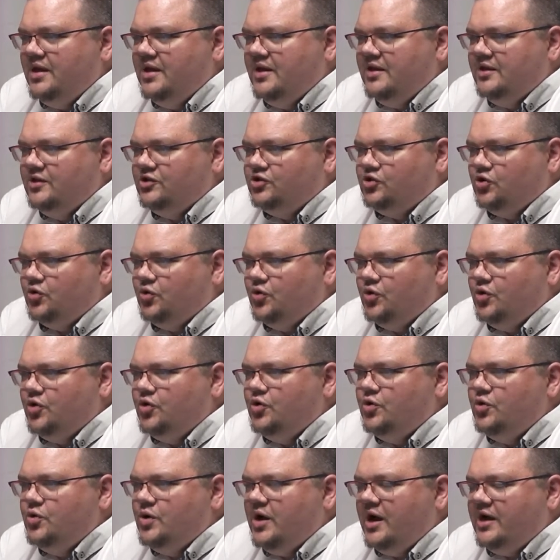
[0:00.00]
so
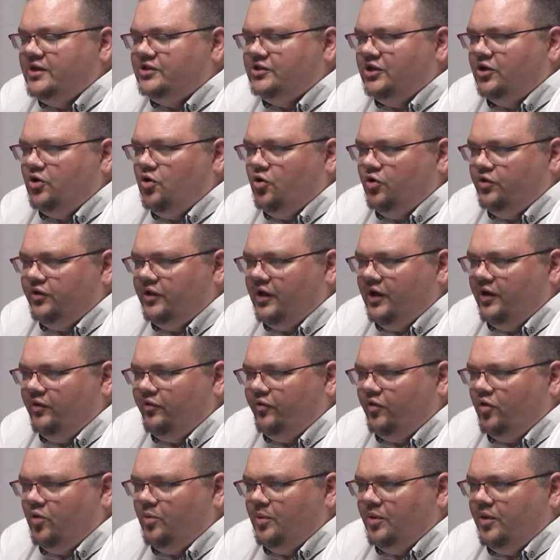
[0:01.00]
who has a contact
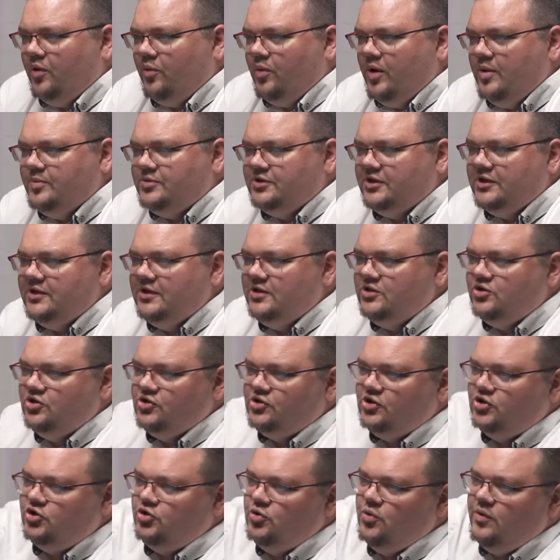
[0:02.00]
form on their website?
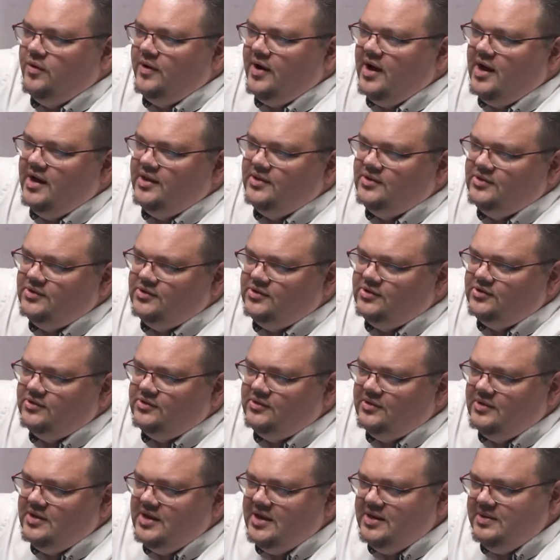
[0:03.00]
Just a show of hands,
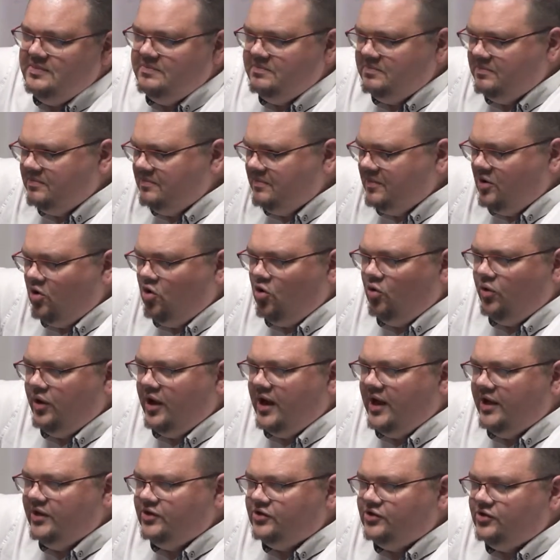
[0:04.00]
and all the
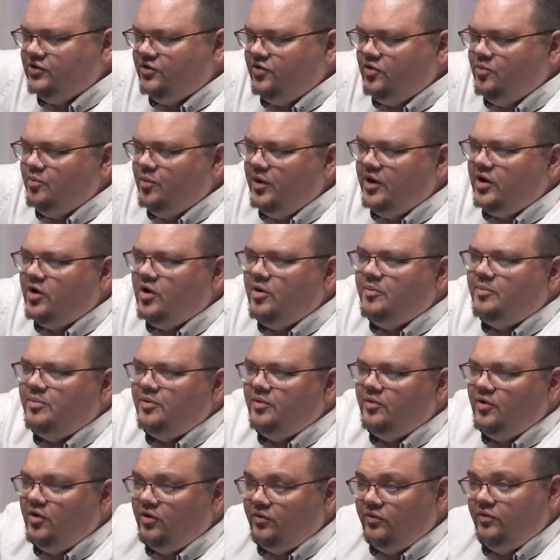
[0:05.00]
hands in the room went up
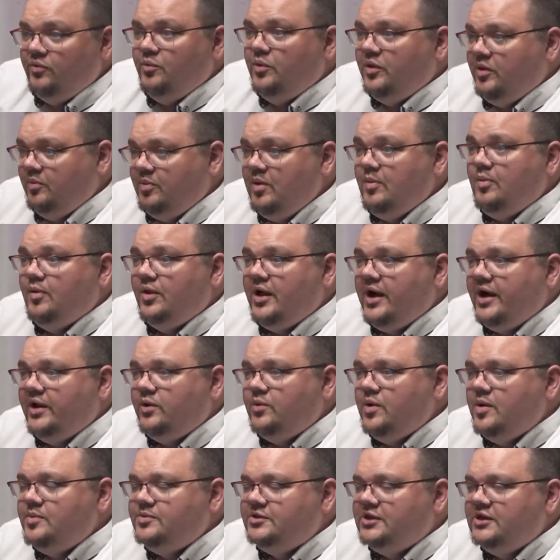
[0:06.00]
with the people that had
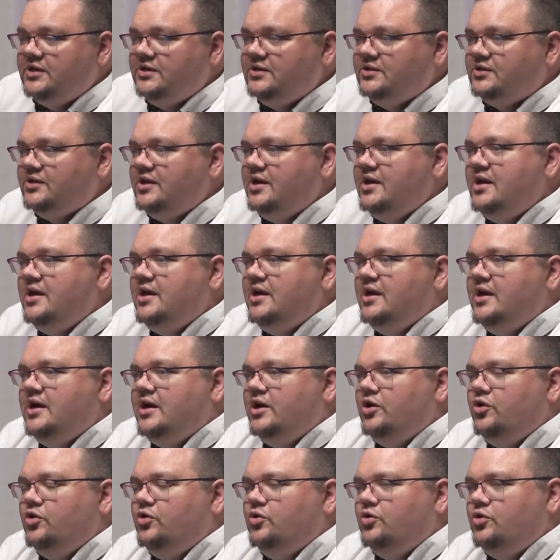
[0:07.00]
websites.
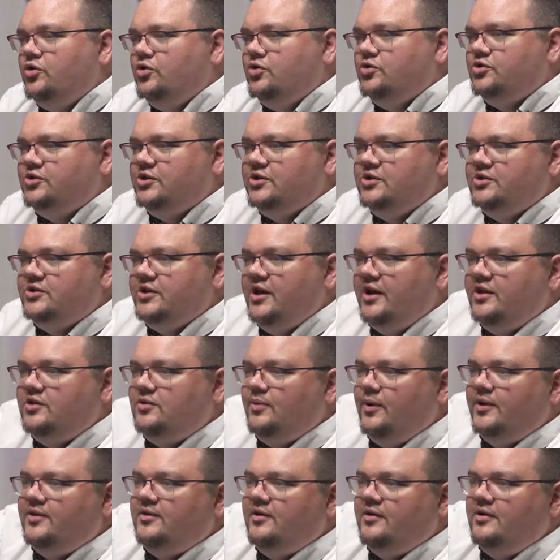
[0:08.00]
Who uses
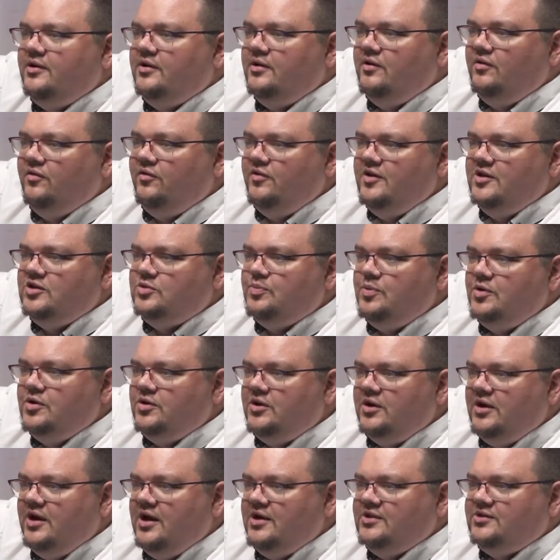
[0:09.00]
Twitter and
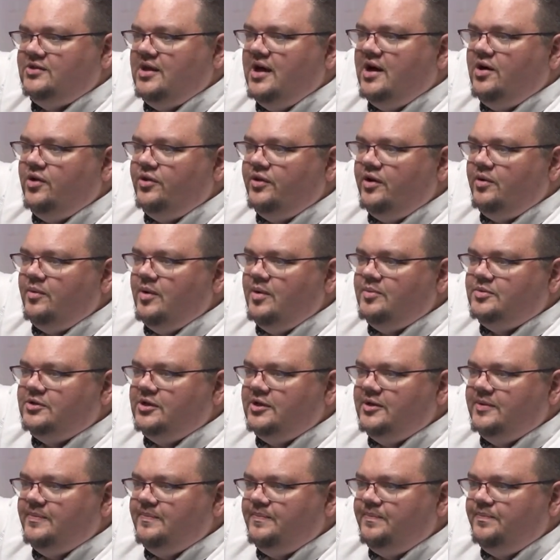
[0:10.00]
Facebook and has that on their
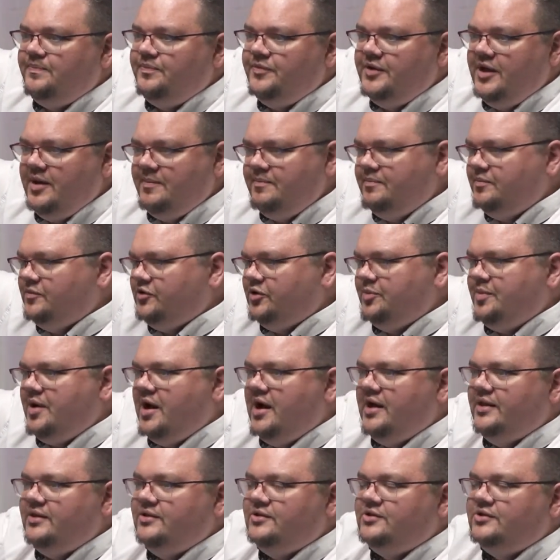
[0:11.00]
website? Yep, some
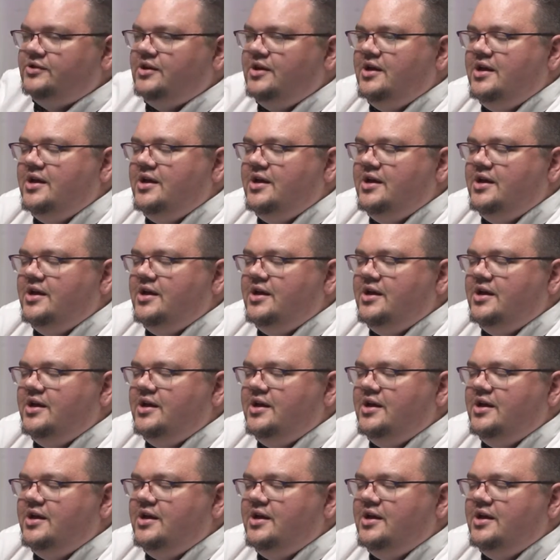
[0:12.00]
hands.